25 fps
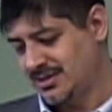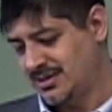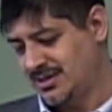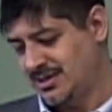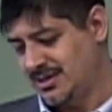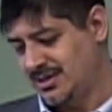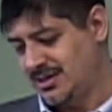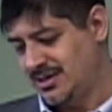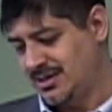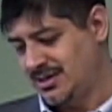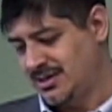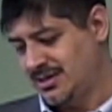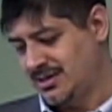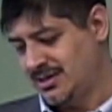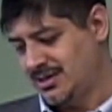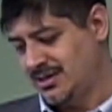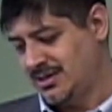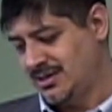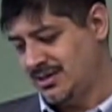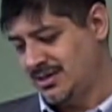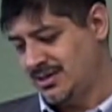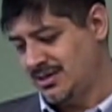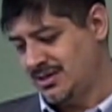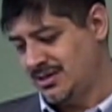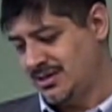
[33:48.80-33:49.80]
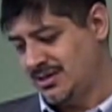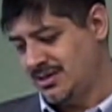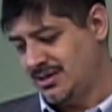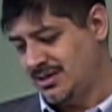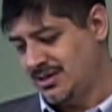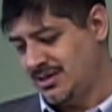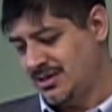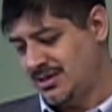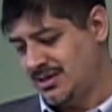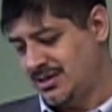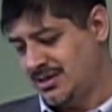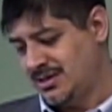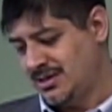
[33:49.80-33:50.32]

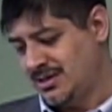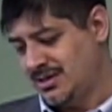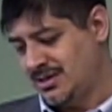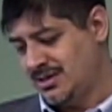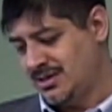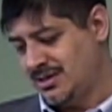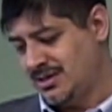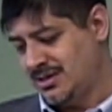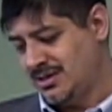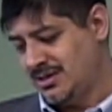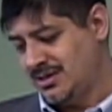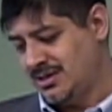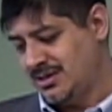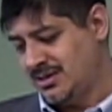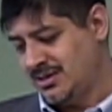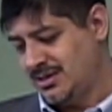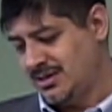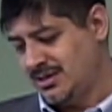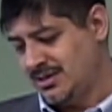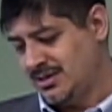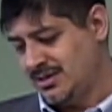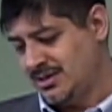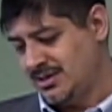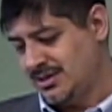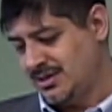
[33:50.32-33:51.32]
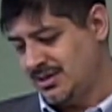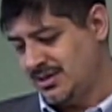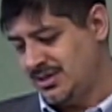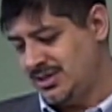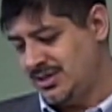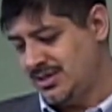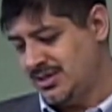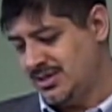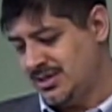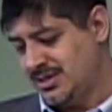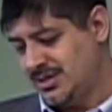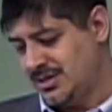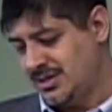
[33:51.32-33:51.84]

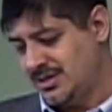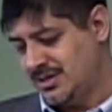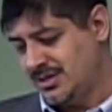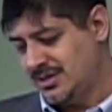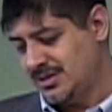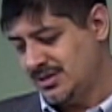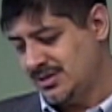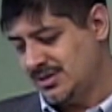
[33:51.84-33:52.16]
(silence)